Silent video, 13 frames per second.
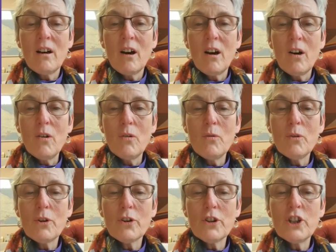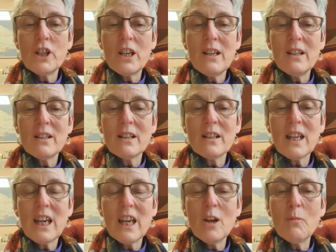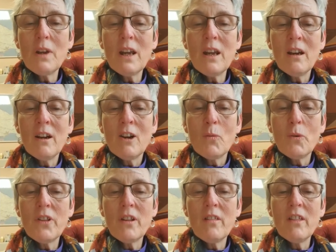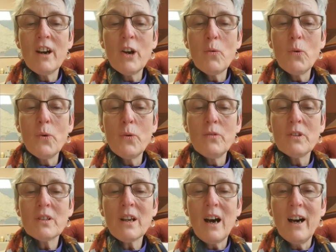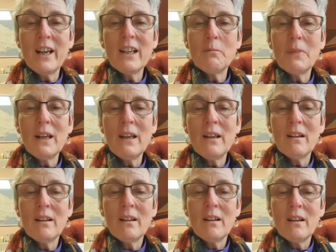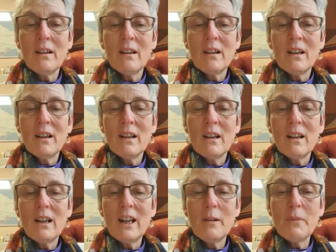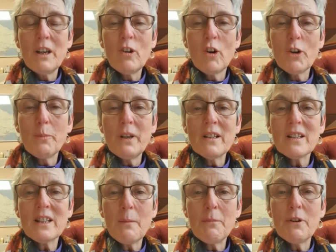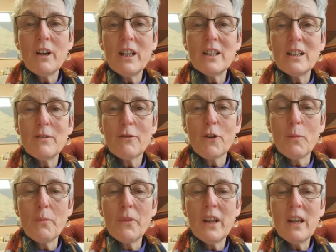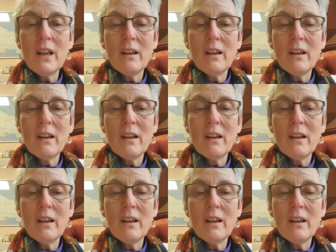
O good Jesus, hear me, within thy wounds hide me. Let me not be separated from thee.